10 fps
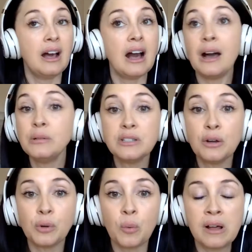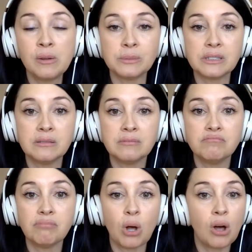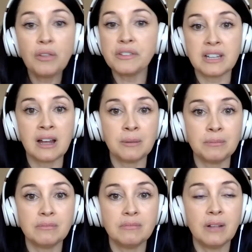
I was overwhelmed all the time.